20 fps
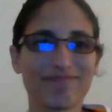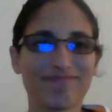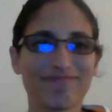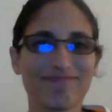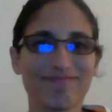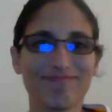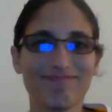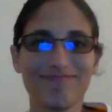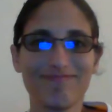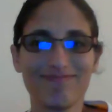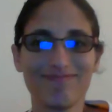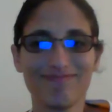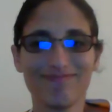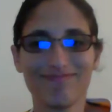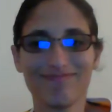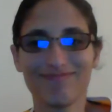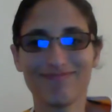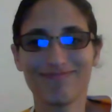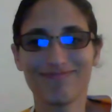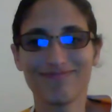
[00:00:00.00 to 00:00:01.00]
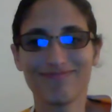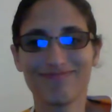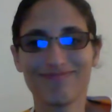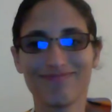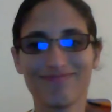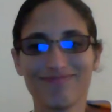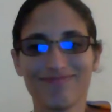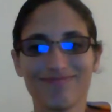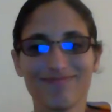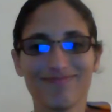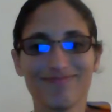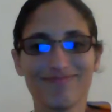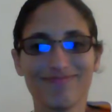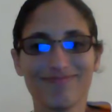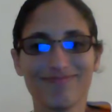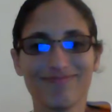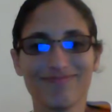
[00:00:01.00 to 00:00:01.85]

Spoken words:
No one is speaking in this clip.